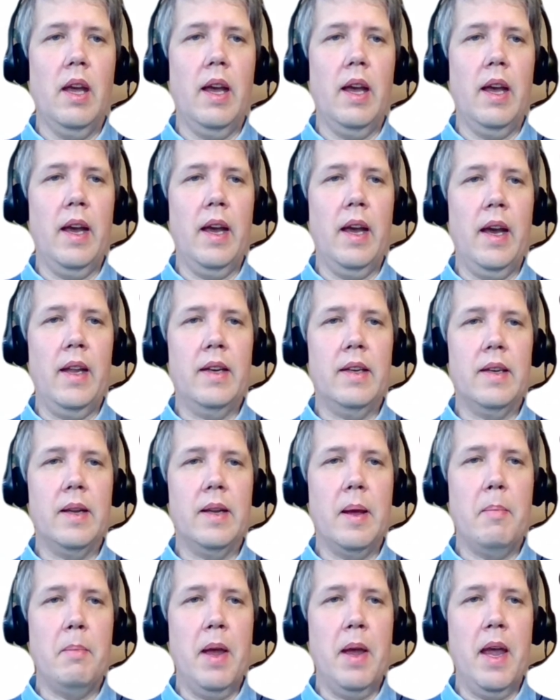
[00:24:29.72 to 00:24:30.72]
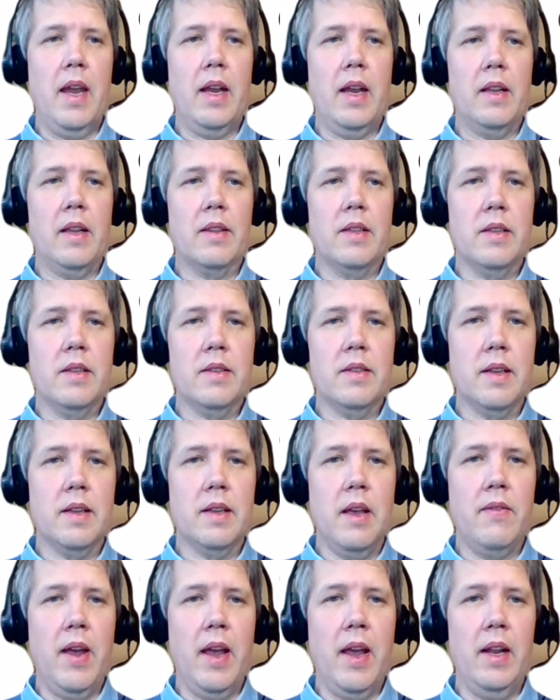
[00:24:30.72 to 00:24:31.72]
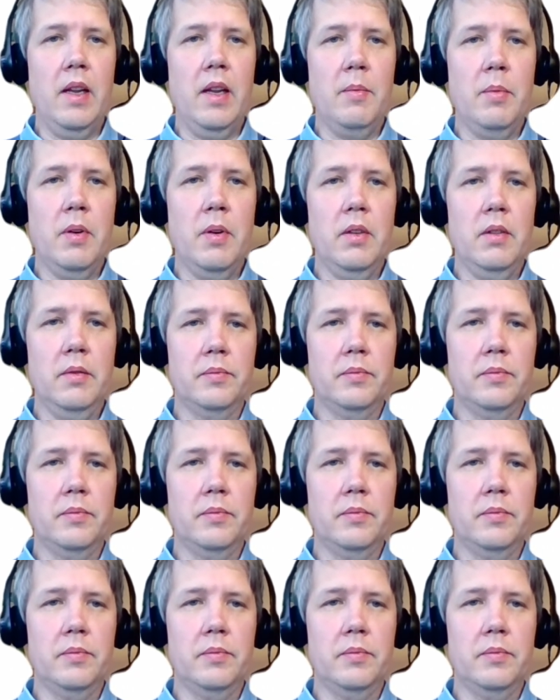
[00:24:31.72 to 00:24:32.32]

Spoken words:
and make this available.